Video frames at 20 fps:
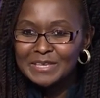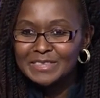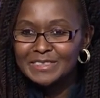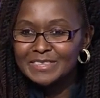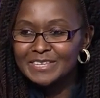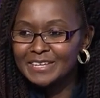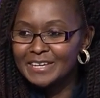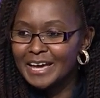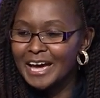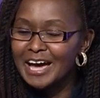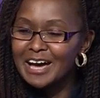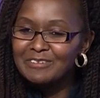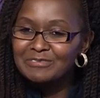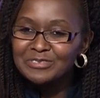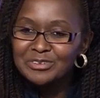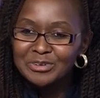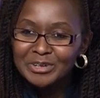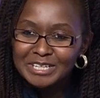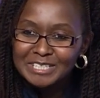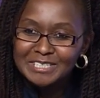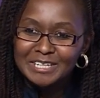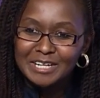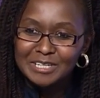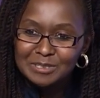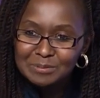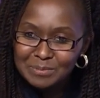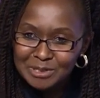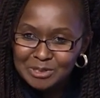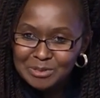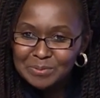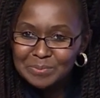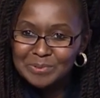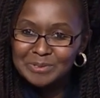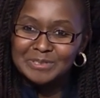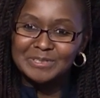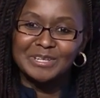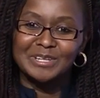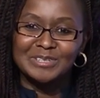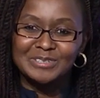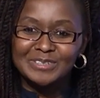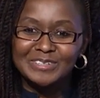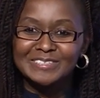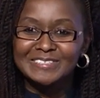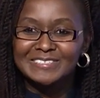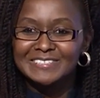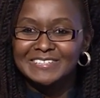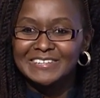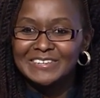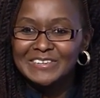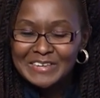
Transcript: They have no attachment to possessions,